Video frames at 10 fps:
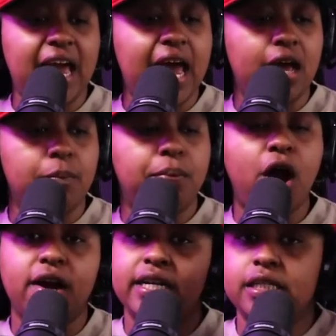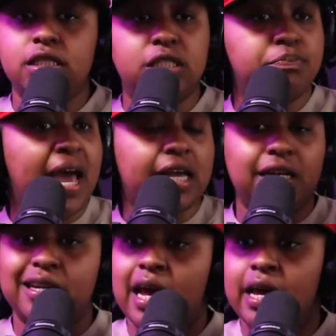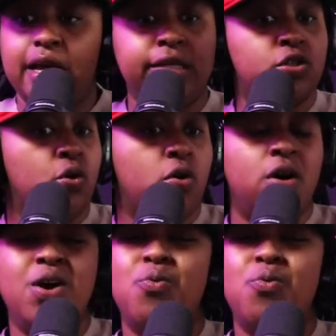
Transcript: at parties back in the days or